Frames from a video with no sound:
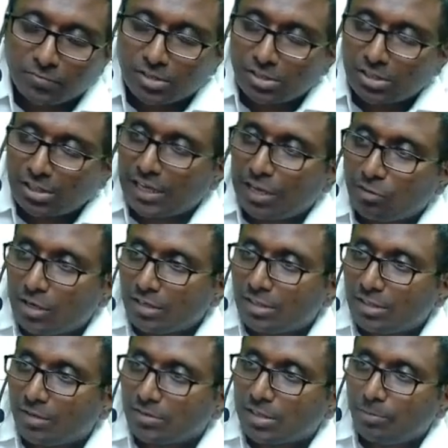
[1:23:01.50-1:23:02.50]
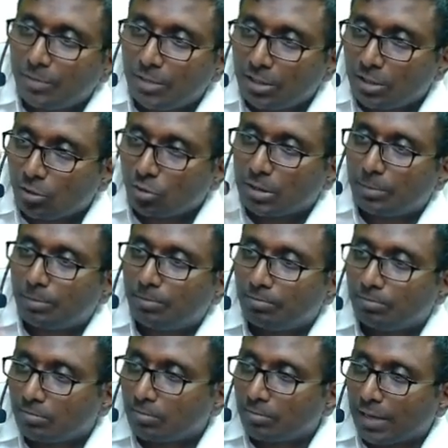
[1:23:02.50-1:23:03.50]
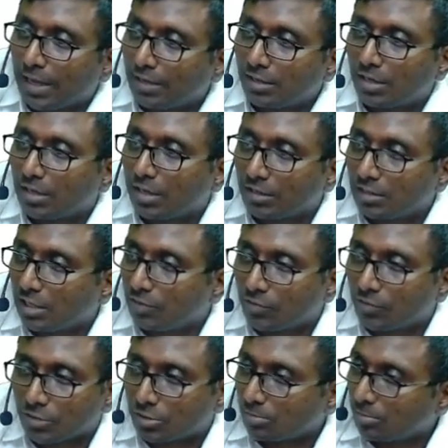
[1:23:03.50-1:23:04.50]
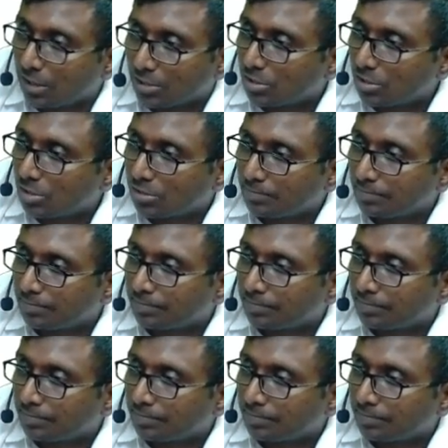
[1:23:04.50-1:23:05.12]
Still I have not submitted to the banker on 31st March.